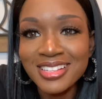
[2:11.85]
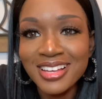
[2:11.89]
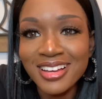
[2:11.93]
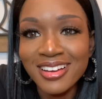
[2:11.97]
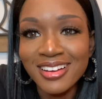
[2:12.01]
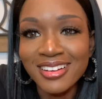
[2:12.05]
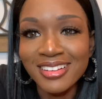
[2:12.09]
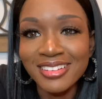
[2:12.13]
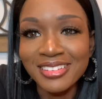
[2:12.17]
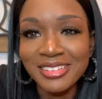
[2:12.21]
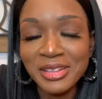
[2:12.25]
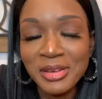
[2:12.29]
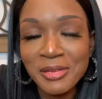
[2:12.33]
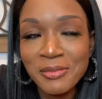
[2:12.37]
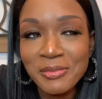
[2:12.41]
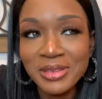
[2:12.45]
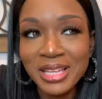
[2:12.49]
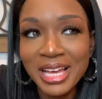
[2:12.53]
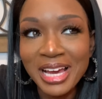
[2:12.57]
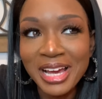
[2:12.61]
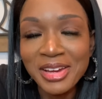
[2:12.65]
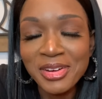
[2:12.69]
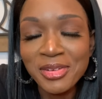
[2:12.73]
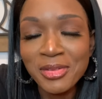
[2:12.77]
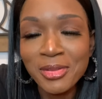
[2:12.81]
a lip
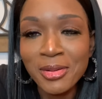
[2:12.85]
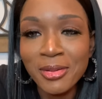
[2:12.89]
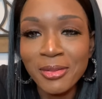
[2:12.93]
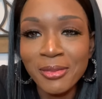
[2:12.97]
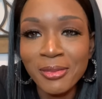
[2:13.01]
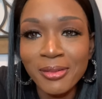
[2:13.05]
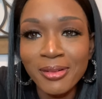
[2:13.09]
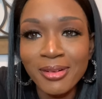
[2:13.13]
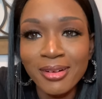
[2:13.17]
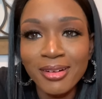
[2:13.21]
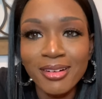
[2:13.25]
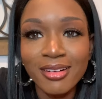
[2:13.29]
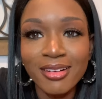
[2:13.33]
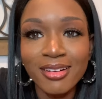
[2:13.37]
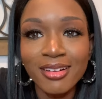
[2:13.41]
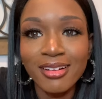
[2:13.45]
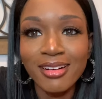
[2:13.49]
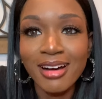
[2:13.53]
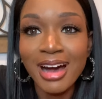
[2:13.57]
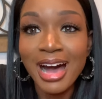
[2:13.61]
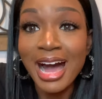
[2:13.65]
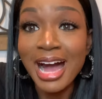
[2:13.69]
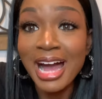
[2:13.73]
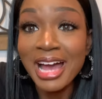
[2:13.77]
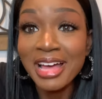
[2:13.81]
liner or
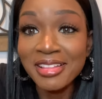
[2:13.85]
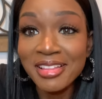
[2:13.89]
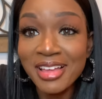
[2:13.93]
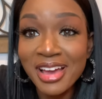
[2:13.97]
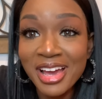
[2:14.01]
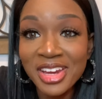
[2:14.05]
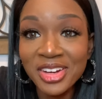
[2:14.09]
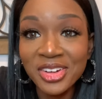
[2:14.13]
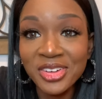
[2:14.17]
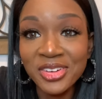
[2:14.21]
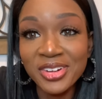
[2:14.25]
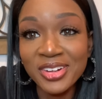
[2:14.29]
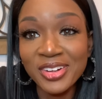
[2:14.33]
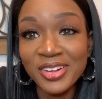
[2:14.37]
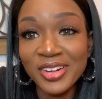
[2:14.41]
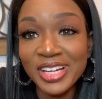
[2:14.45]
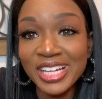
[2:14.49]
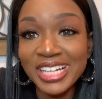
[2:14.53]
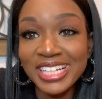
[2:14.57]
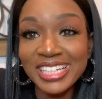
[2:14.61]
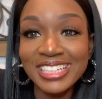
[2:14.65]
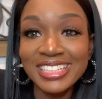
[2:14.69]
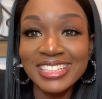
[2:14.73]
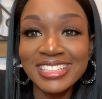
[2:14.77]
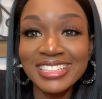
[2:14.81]
a eyeliner or
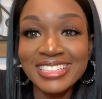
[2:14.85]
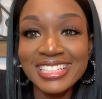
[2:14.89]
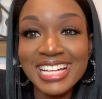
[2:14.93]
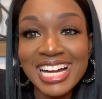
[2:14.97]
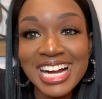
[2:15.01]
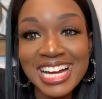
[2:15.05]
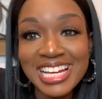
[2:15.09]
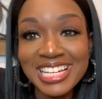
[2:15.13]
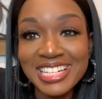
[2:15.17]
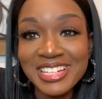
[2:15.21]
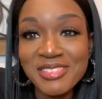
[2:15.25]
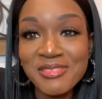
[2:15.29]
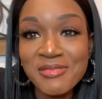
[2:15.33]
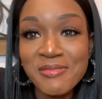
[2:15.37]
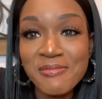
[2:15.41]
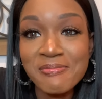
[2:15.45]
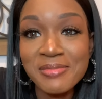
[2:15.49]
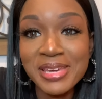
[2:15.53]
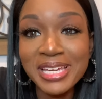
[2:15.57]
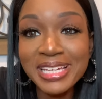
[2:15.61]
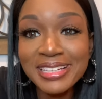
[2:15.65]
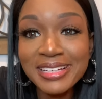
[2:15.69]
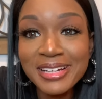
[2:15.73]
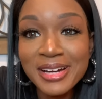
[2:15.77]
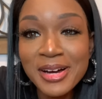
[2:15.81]
any kind of
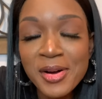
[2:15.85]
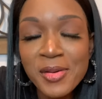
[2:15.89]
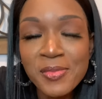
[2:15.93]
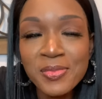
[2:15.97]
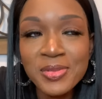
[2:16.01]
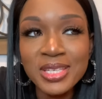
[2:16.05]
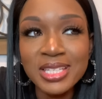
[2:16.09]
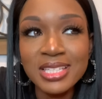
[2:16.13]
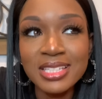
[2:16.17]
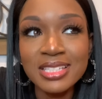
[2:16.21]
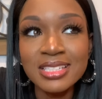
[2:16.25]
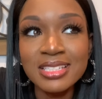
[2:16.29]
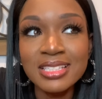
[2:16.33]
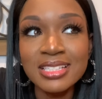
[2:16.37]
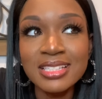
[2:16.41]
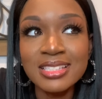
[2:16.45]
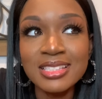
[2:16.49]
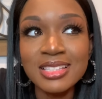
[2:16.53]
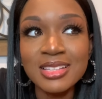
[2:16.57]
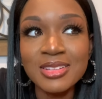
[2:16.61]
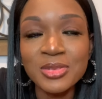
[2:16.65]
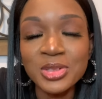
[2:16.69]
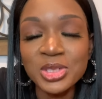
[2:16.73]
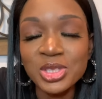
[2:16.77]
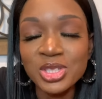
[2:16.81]
makeup
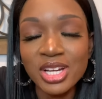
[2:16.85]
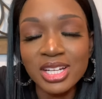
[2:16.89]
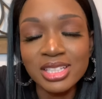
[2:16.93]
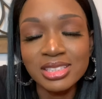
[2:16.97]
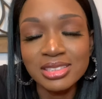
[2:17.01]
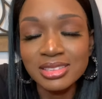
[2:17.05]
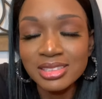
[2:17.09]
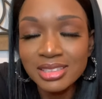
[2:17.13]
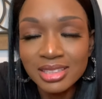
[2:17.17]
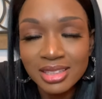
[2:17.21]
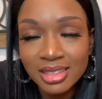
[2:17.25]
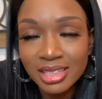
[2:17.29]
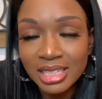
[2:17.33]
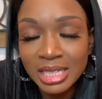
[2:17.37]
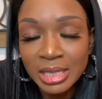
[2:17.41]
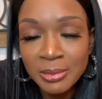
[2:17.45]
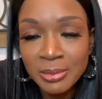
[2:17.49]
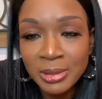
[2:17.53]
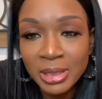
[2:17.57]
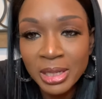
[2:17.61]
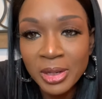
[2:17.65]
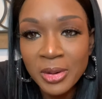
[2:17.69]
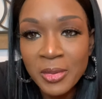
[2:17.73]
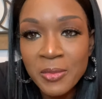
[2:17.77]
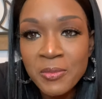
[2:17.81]
is, which I didn't think
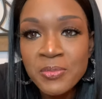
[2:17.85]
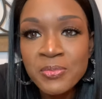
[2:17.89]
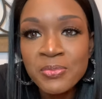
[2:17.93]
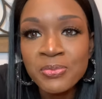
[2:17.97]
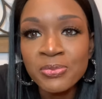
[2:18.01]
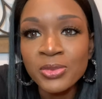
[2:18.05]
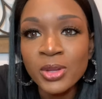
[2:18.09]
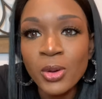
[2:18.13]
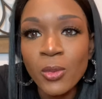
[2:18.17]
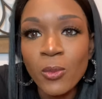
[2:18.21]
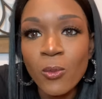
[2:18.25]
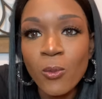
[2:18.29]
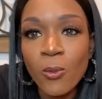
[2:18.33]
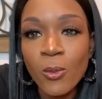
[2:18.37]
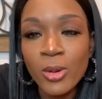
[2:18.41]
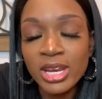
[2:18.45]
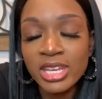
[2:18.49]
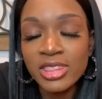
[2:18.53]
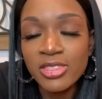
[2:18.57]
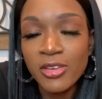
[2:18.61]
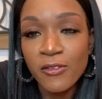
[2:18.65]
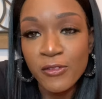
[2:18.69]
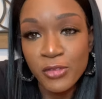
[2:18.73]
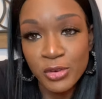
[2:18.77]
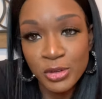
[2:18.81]
about, when
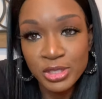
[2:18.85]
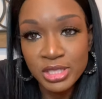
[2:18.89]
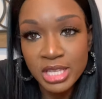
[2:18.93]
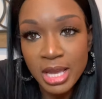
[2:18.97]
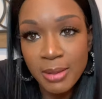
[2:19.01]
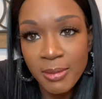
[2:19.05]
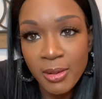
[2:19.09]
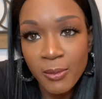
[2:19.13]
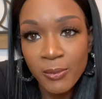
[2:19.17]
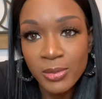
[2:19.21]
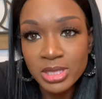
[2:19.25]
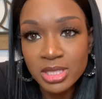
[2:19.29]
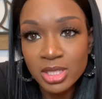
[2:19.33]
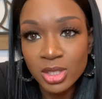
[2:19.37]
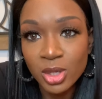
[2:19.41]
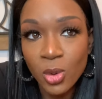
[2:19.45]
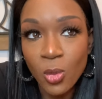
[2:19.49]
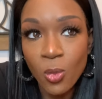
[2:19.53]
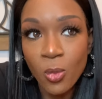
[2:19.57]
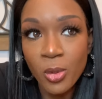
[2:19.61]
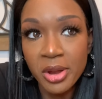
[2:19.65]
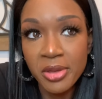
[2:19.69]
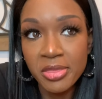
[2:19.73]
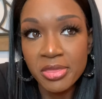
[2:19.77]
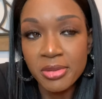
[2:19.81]
the first time I went to go
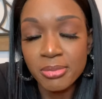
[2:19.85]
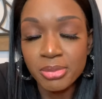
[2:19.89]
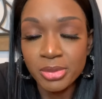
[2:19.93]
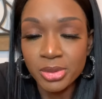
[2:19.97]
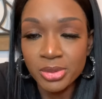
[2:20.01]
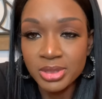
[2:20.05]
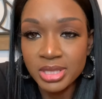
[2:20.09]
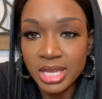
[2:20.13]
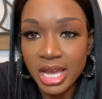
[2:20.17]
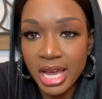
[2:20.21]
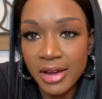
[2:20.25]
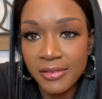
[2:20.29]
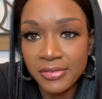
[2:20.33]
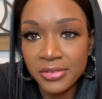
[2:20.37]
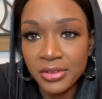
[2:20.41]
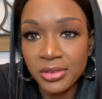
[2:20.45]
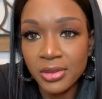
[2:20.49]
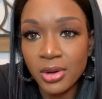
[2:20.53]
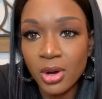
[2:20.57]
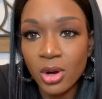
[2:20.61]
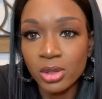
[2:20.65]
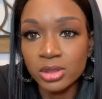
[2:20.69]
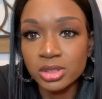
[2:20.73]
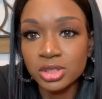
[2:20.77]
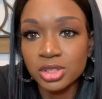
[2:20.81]
wear the boots after
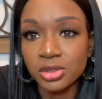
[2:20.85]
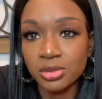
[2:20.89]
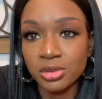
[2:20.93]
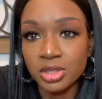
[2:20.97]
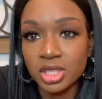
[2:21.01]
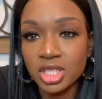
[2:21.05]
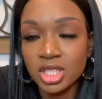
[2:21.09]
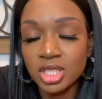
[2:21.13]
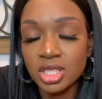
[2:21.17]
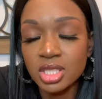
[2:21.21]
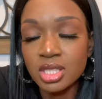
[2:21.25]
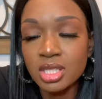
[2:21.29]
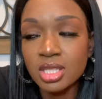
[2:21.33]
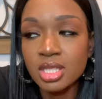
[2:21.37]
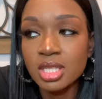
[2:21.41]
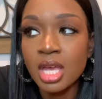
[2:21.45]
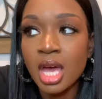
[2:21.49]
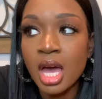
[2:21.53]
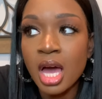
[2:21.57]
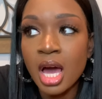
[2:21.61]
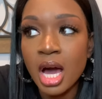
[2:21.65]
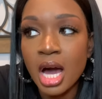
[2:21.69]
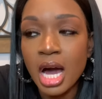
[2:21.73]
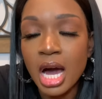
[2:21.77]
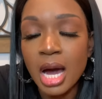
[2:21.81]
the alterations,
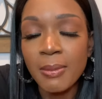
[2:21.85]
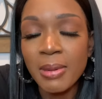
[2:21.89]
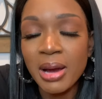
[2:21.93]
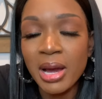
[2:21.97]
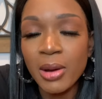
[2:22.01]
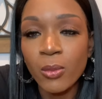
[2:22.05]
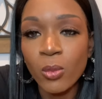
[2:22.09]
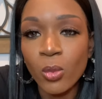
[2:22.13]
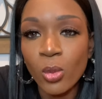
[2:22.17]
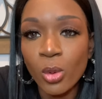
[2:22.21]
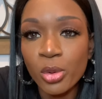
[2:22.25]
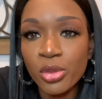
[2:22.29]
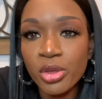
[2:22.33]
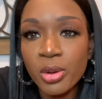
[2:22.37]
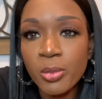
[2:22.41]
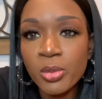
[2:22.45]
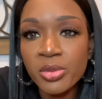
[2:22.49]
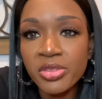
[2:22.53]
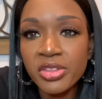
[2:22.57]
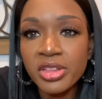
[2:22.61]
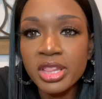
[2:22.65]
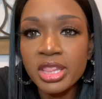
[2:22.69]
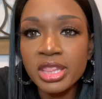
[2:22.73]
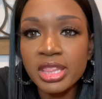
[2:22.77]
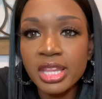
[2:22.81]
um, I wore them
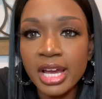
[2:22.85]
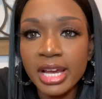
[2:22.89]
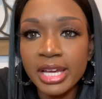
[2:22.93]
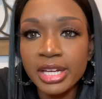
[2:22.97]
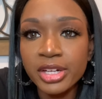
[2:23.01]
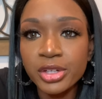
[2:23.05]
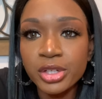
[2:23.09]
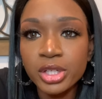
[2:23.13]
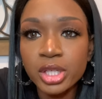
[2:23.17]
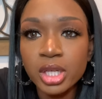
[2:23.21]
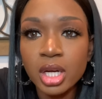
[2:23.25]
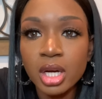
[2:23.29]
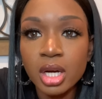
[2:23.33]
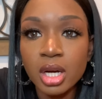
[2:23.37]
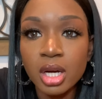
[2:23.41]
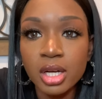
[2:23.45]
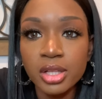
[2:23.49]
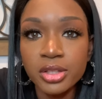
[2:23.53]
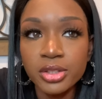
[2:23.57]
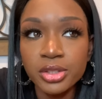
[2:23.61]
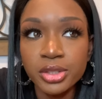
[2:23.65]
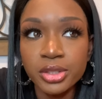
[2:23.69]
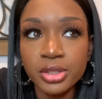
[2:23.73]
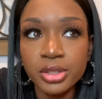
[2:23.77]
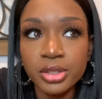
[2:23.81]
with a lighter
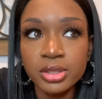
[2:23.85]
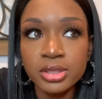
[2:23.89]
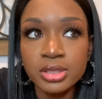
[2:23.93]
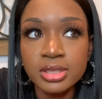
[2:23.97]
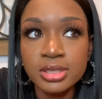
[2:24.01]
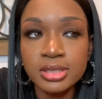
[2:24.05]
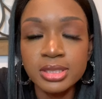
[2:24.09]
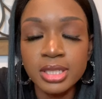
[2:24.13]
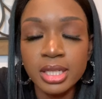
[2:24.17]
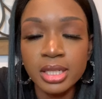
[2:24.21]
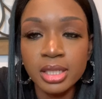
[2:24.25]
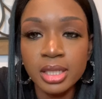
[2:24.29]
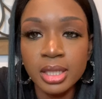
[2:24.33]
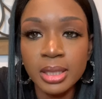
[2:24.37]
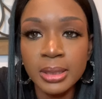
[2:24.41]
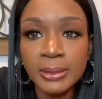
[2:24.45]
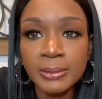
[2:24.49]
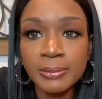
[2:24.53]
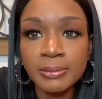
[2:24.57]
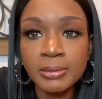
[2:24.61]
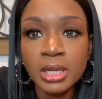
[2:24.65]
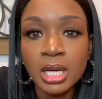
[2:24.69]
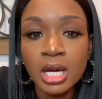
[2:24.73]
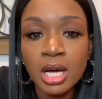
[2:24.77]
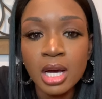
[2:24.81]
color
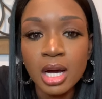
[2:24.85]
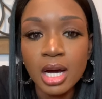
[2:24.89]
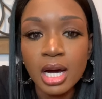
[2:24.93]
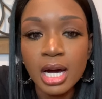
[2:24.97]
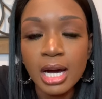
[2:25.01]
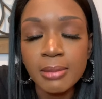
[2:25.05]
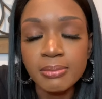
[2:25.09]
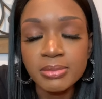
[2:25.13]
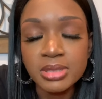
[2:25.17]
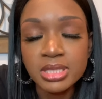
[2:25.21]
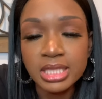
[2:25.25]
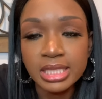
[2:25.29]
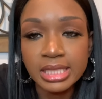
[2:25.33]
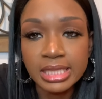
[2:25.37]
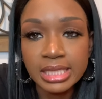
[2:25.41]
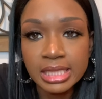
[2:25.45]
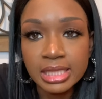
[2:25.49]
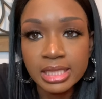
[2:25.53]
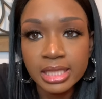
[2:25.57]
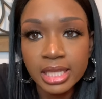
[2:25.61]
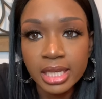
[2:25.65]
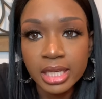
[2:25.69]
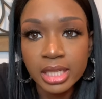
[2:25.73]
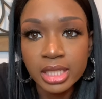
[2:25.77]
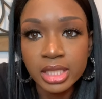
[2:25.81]
denim um, skinny
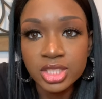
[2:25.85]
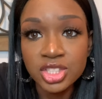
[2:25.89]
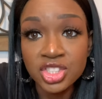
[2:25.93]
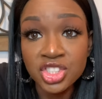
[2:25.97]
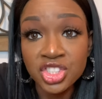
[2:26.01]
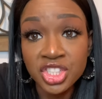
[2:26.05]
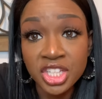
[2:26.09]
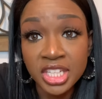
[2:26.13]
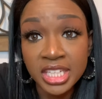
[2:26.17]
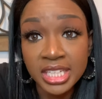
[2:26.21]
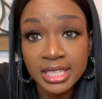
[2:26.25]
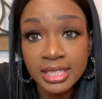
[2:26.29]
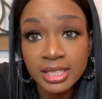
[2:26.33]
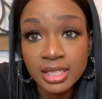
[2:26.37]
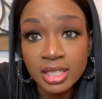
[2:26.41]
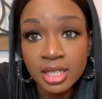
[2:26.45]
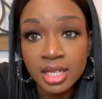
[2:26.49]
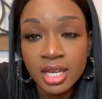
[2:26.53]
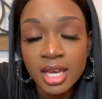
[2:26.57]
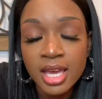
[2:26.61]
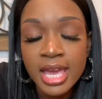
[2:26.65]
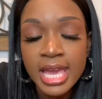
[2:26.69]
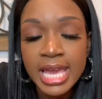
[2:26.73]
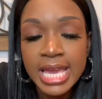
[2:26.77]
leg jean,